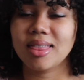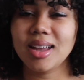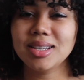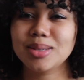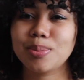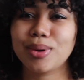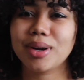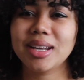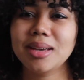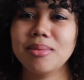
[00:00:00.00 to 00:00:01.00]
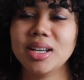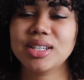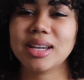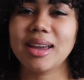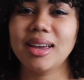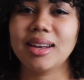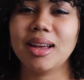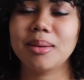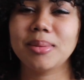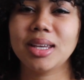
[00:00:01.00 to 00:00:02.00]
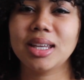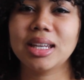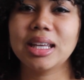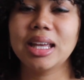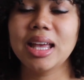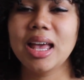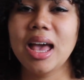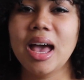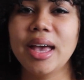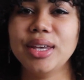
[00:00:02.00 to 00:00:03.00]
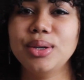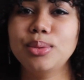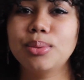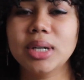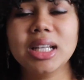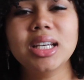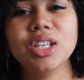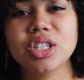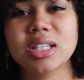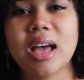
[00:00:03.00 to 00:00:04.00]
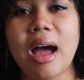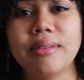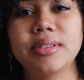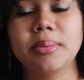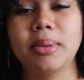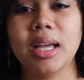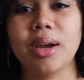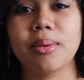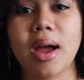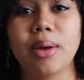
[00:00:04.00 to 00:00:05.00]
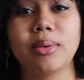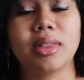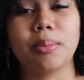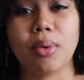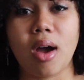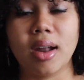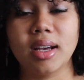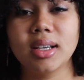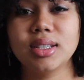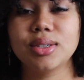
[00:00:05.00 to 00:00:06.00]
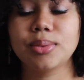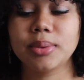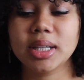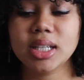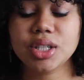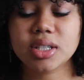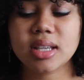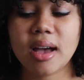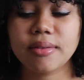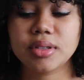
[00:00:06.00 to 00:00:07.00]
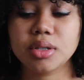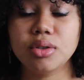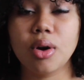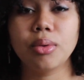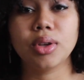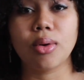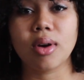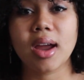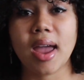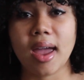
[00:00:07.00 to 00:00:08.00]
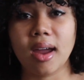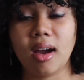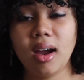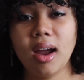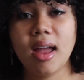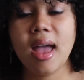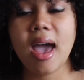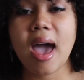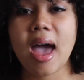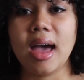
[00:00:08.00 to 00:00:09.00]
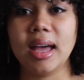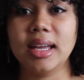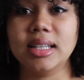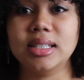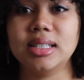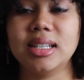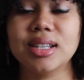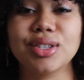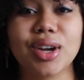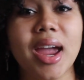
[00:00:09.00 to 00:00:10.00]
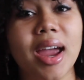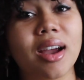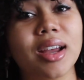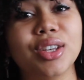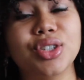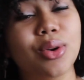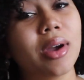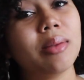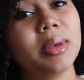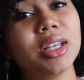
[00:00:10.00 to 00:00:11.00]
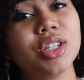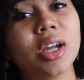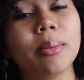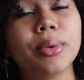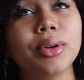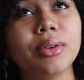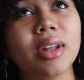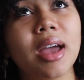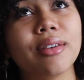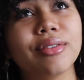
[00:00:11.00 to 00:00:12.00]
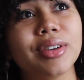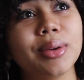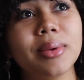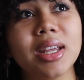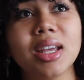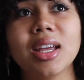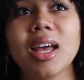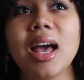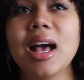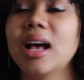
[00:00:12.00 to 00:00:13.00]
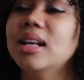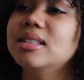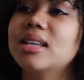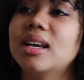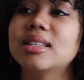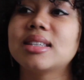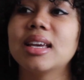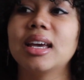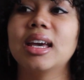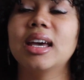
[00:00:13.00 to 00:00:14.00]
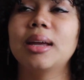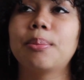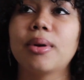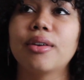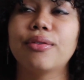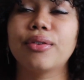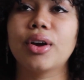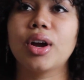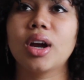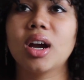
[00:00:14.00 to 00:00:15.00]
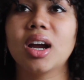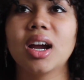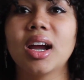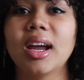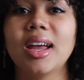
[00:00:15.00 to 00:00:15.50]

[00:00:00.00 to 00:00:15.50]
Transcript: That is pretty much it. I mean, you really just have to play around with the products. You really just have to know your hair, and does your hair enjoy being shampooed every week? Does it prefer